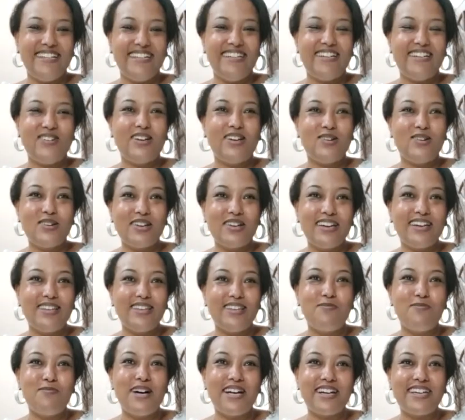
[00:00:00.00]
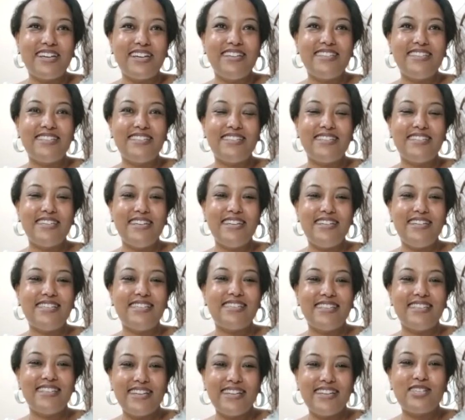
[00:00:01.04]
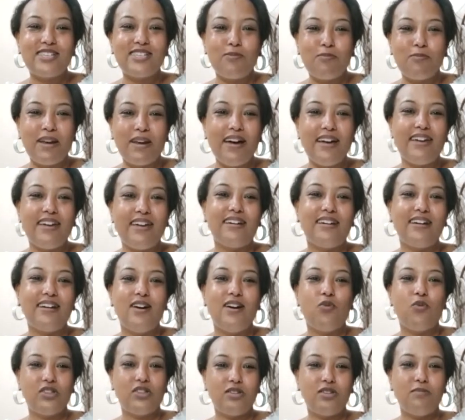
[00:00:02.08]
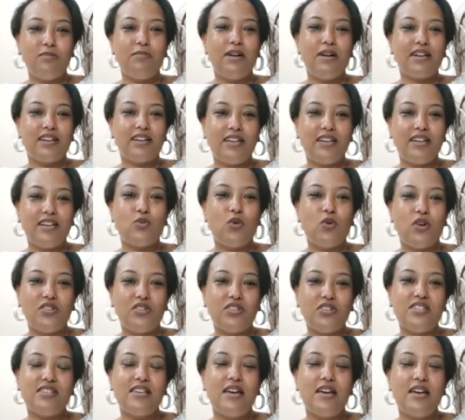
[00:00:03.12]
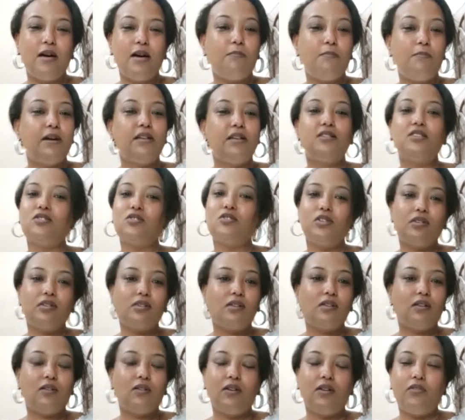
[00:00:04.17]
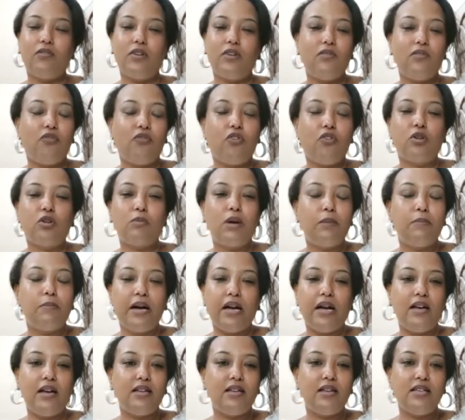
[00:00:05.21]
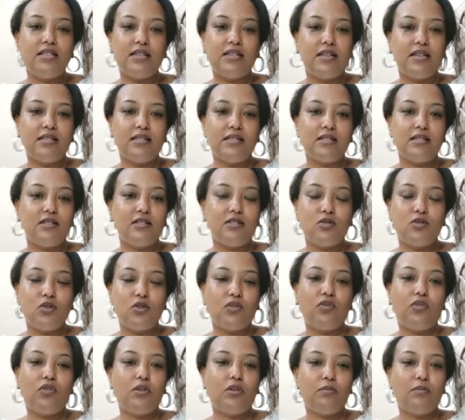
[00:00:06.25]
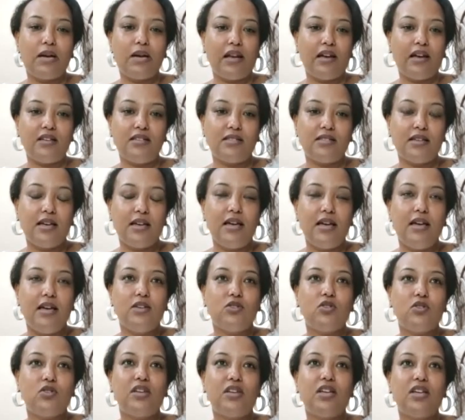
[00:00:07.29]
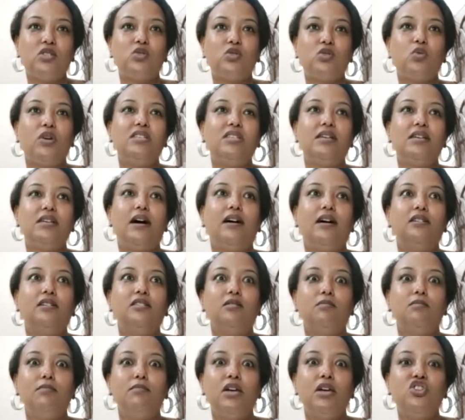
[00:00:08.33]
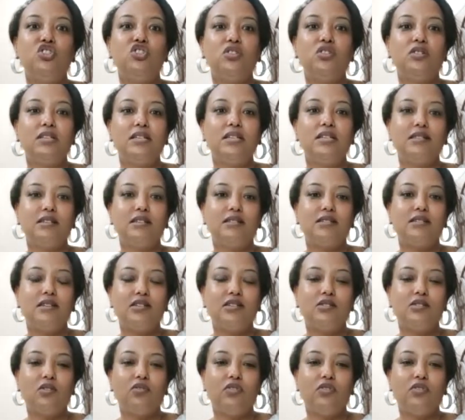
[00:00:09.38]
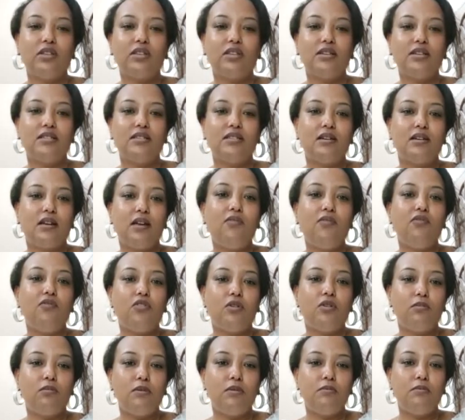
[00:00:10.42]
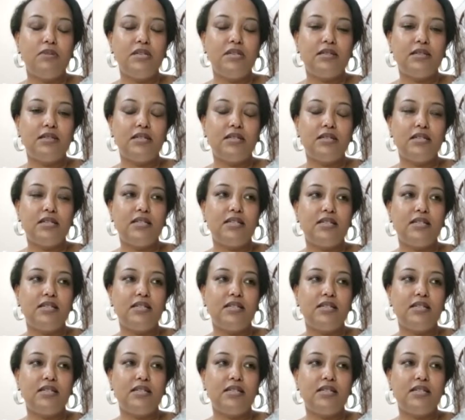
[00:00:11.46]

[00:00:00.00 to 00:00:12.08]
know, they're looking at the market, the needs, and they're supplying what the market wants. But it's not formal by any sense. It's not formalized. So that's why it's hard to measure the success of it, because they're informal businesses.